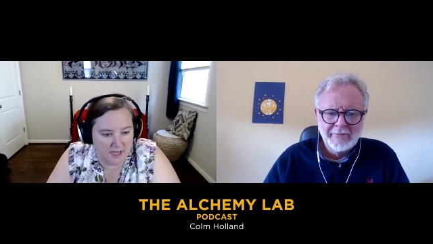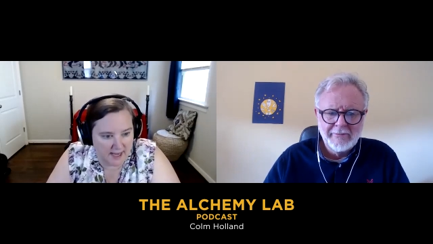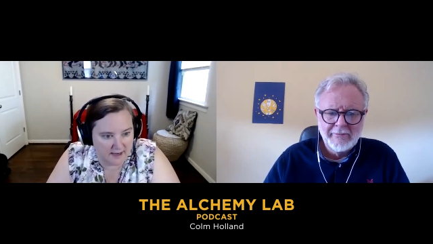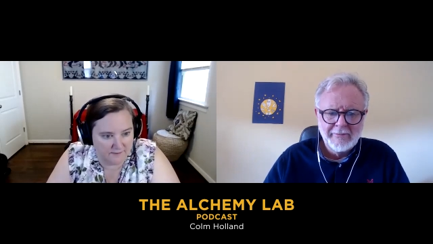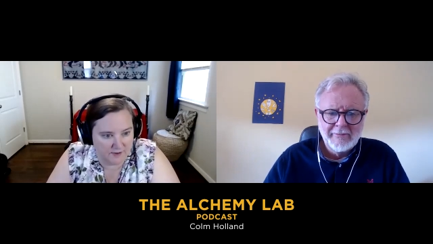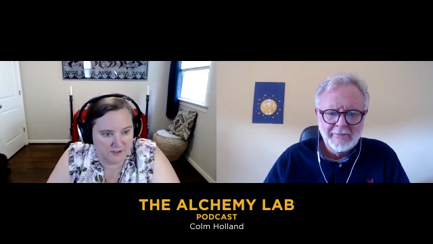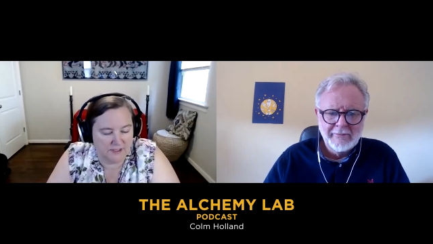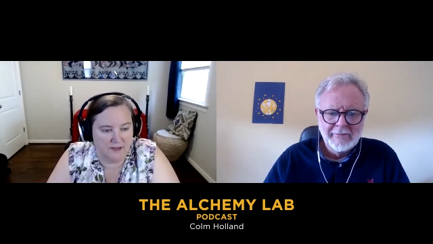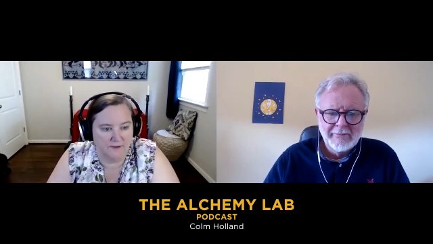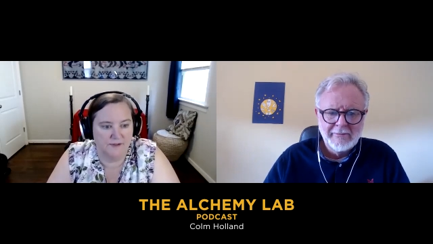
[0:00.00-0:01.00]
Speaker 1: ahead of
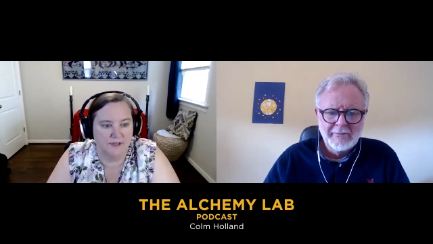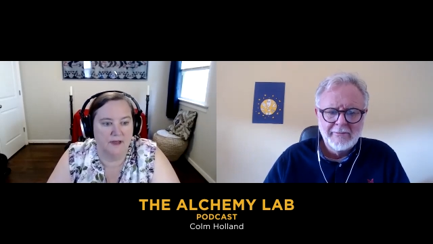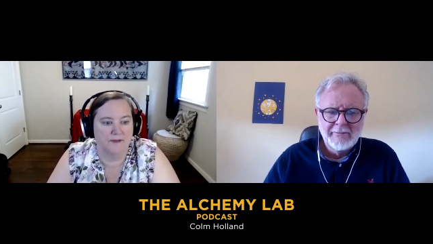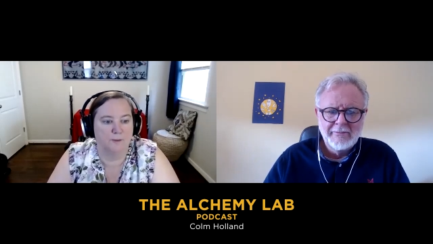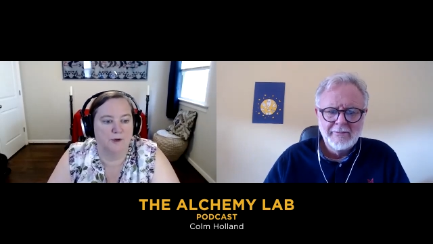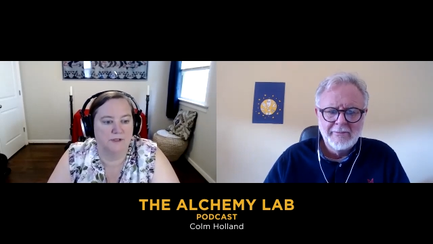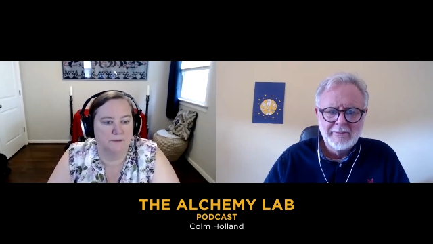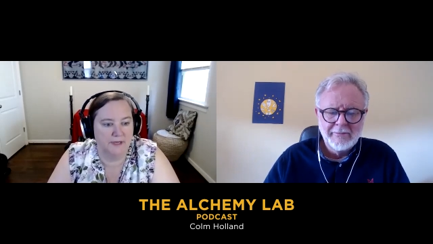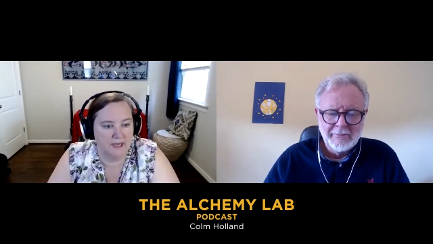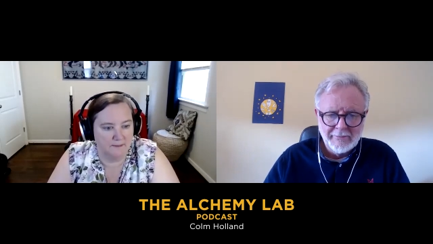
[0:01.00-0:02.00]
ourselves. The other person
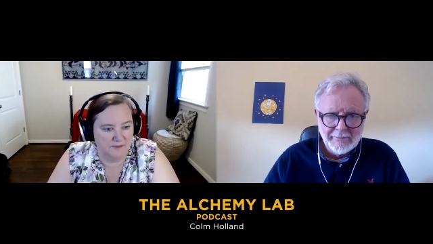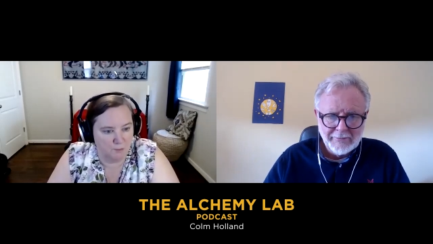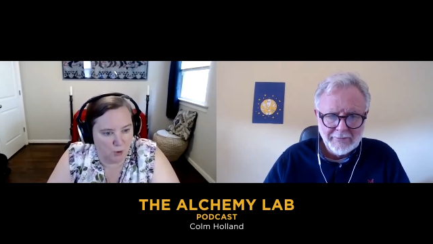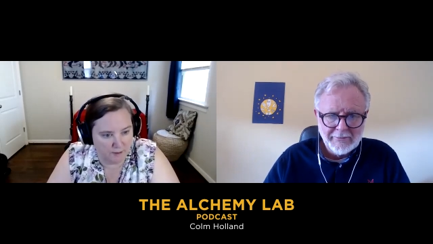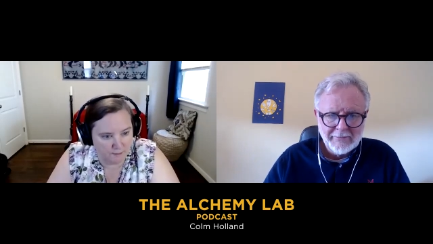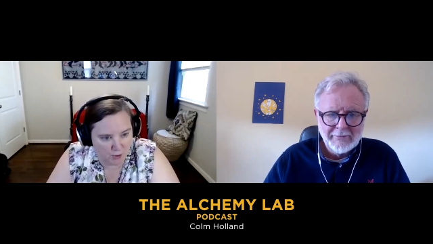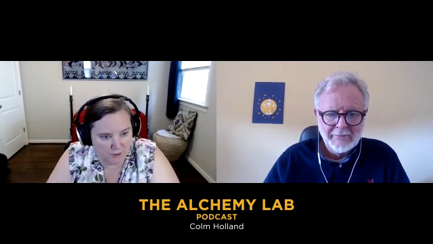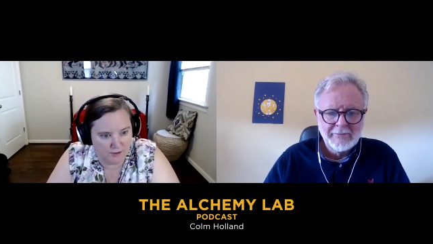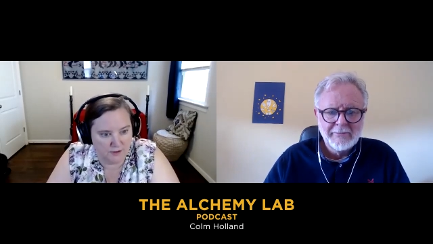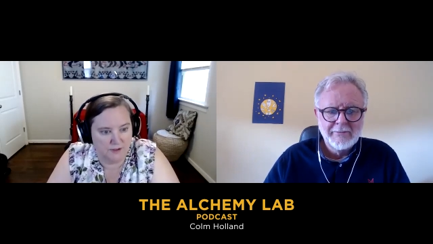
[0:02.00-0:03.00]
becomes more
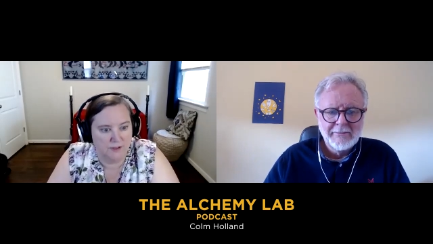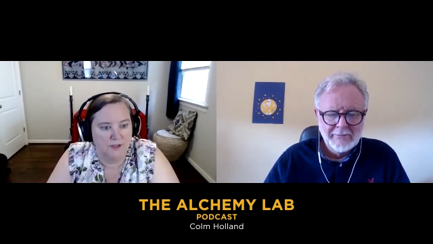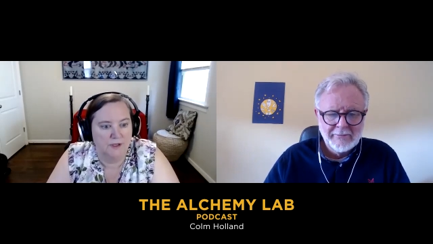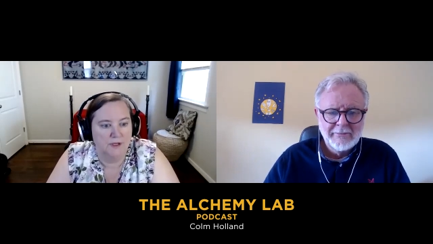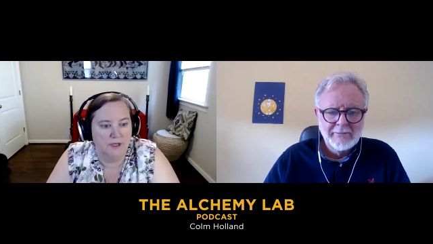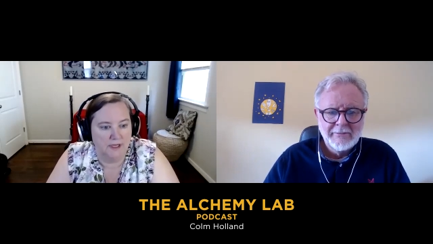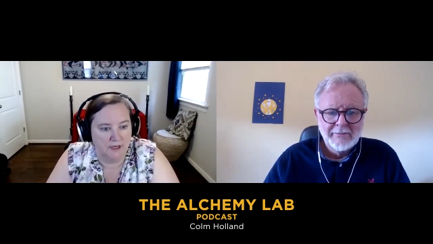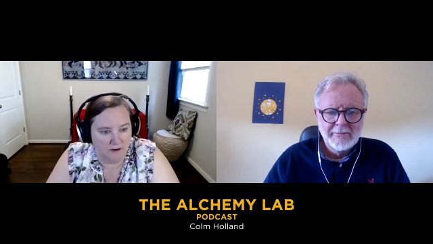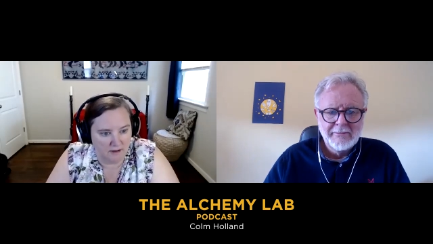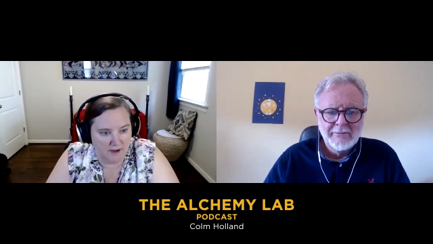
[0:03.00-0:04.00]
important in
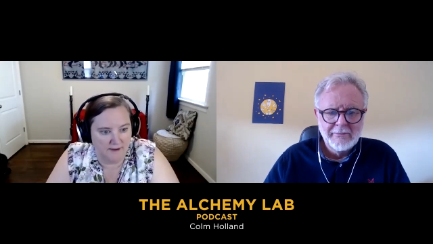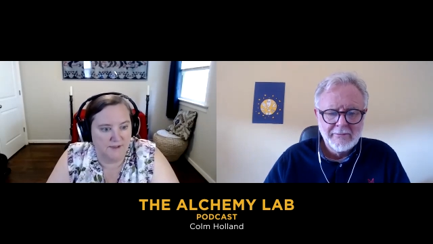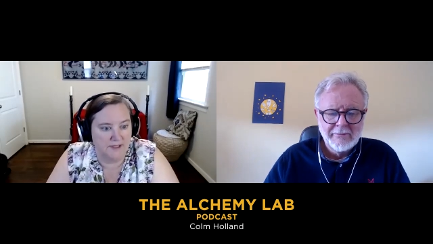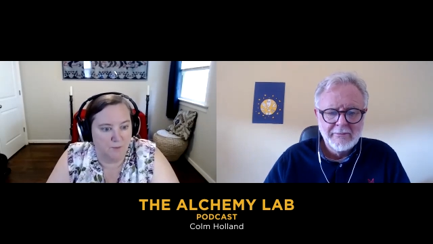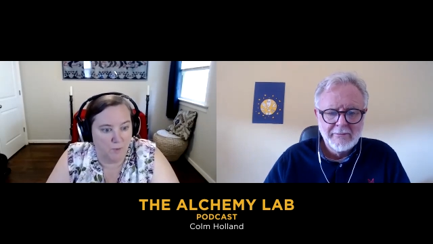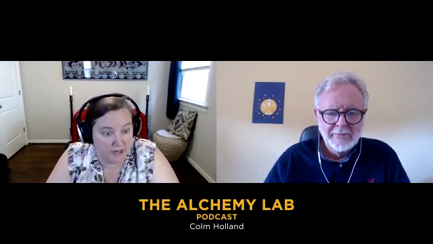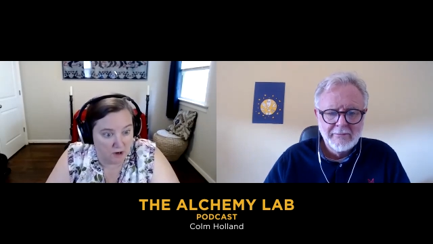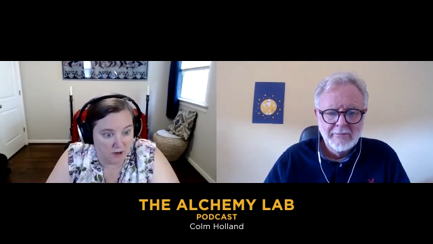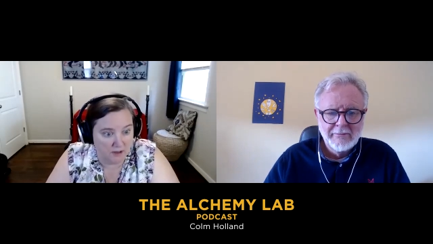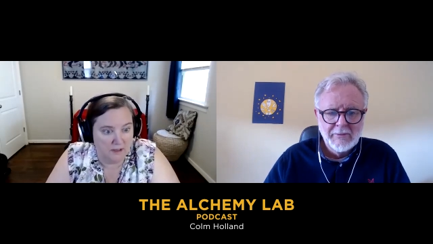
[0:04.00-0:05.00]
our lives than we
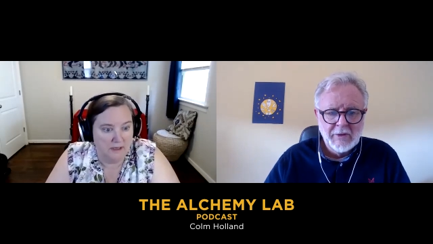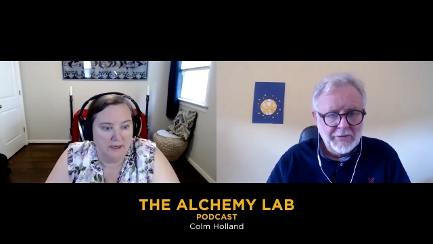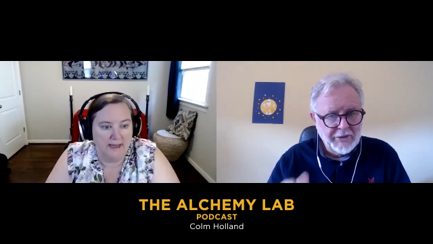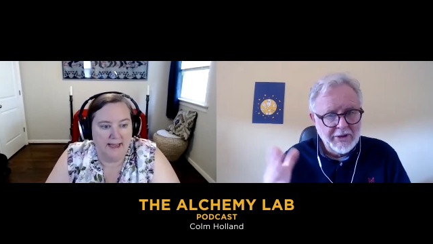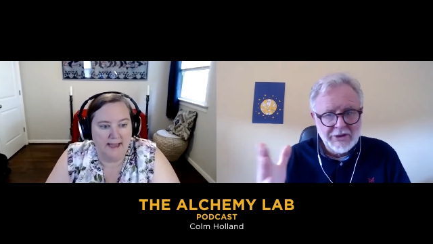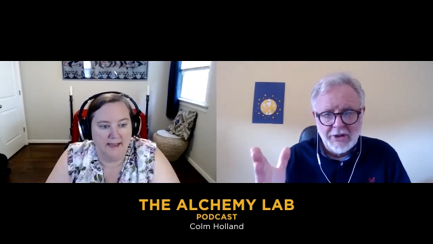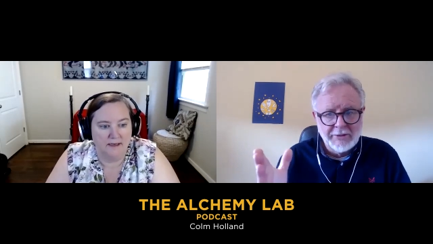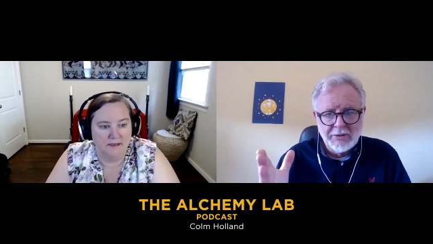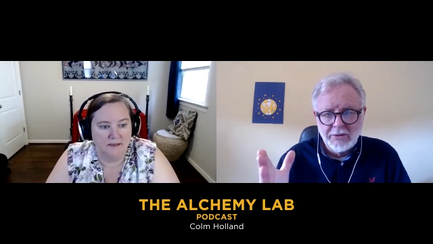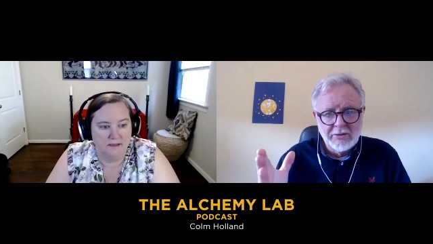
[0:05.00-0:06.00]
are. For and,
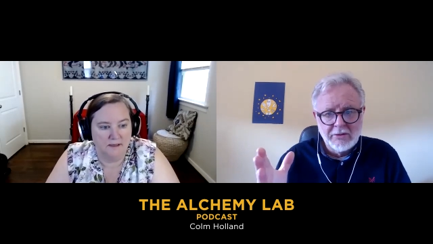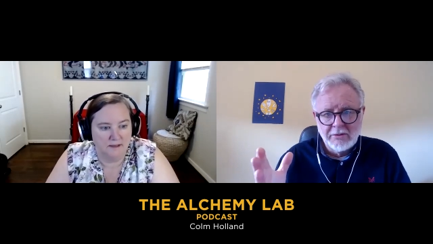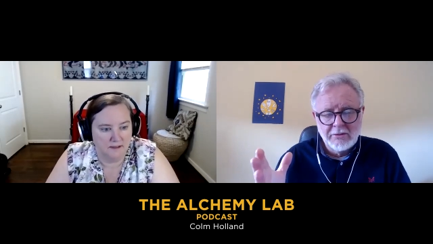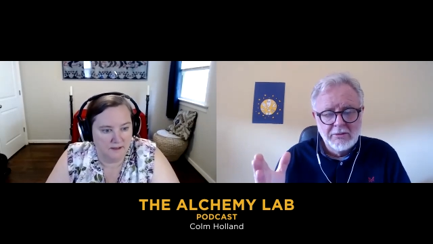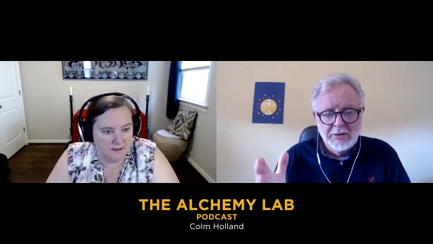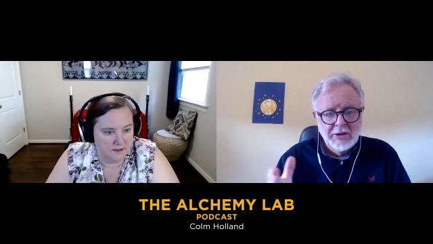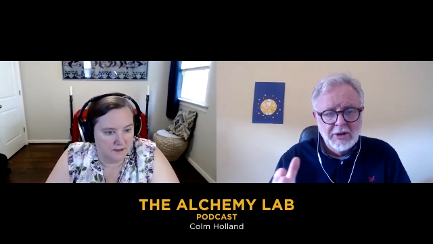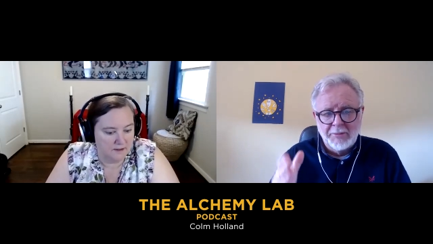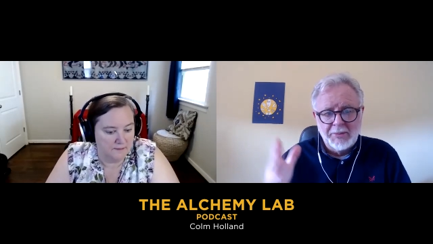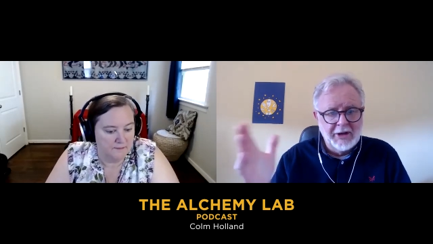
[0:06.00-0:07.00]
Speaker 2: example,
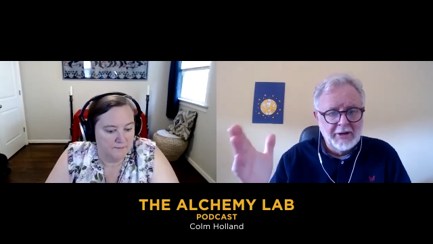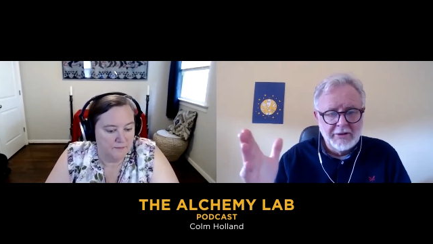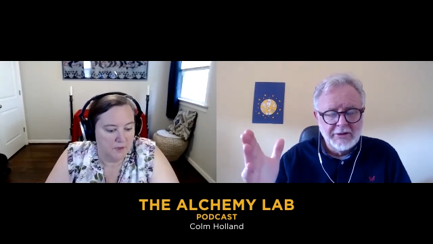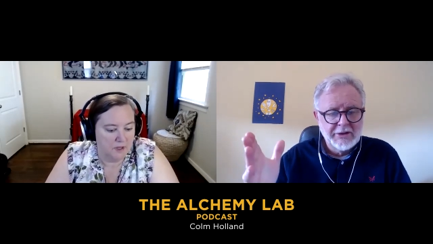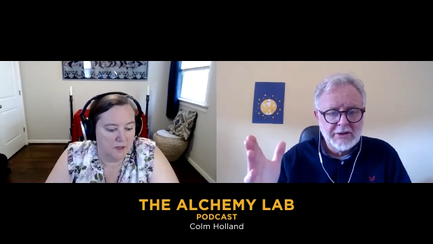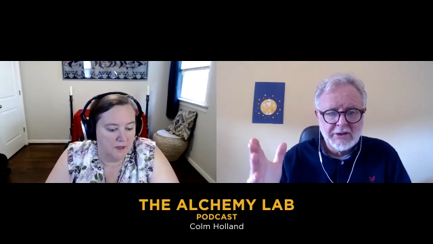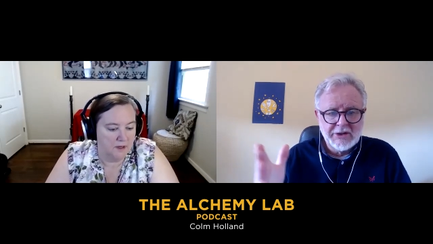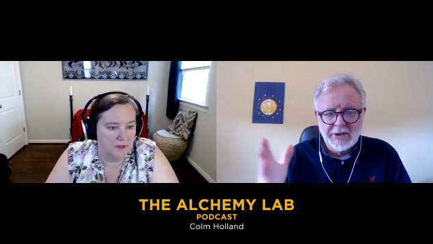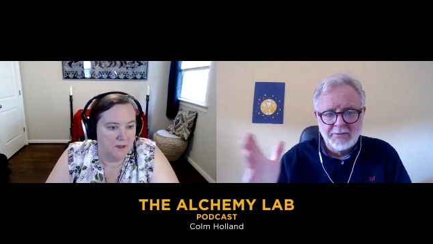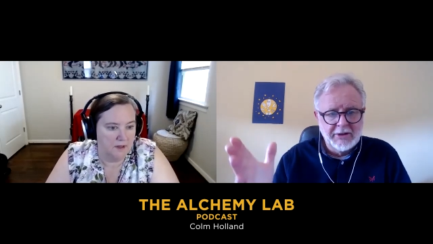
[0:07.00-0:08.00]
a parent, a
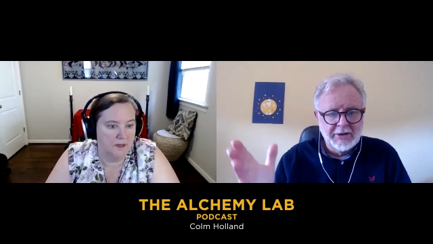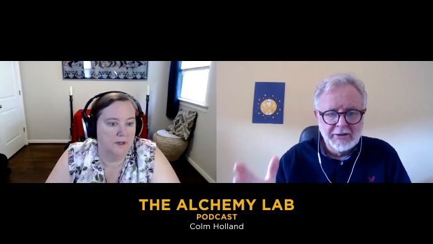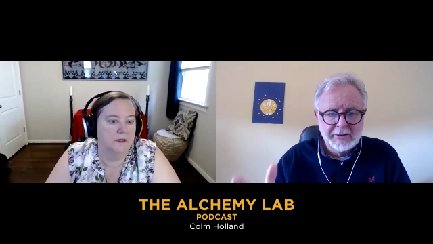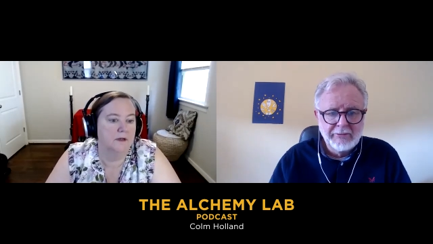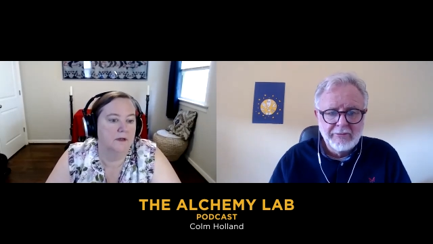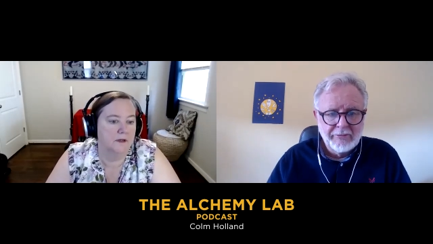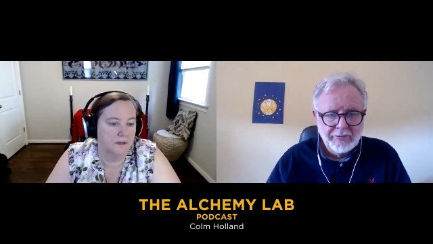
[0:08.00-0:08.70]
sibling.